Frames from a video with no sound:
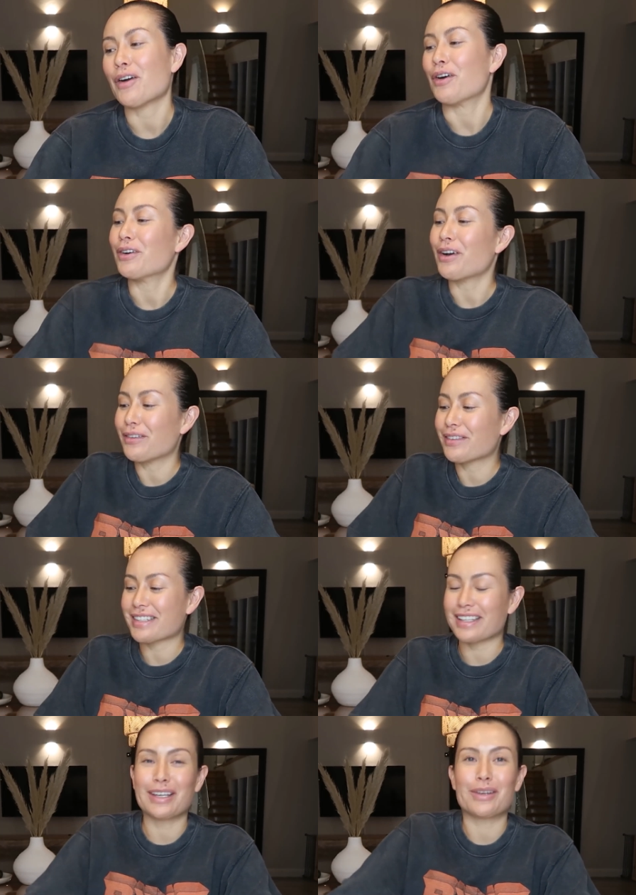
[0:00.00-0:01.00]
Oh,
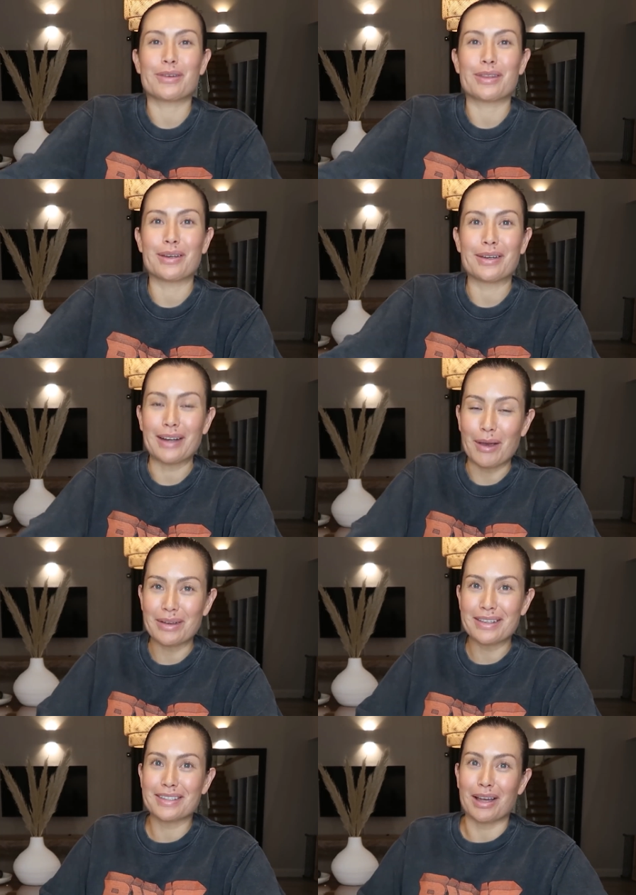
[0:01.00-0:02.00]
obviously with the
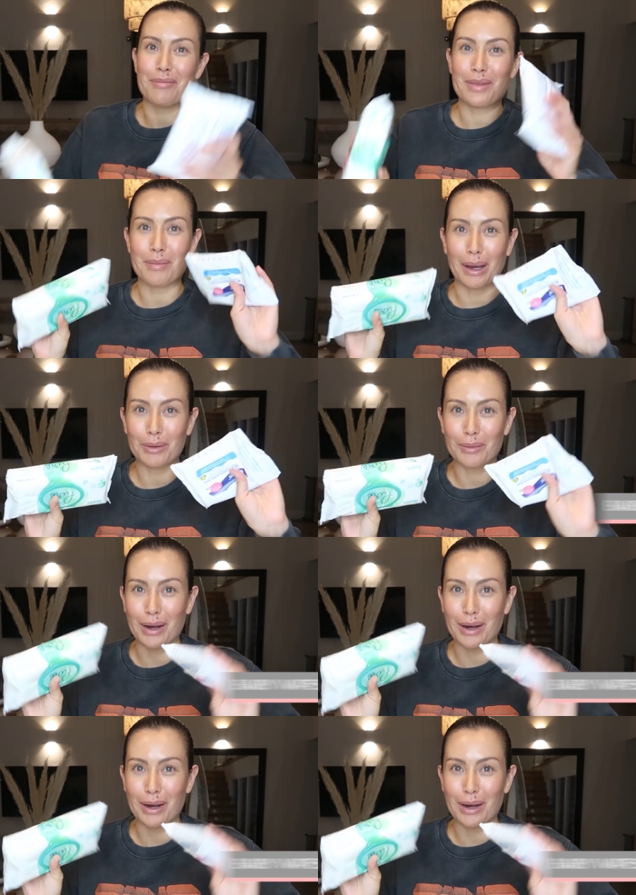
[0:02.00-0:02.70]
nappies come the baby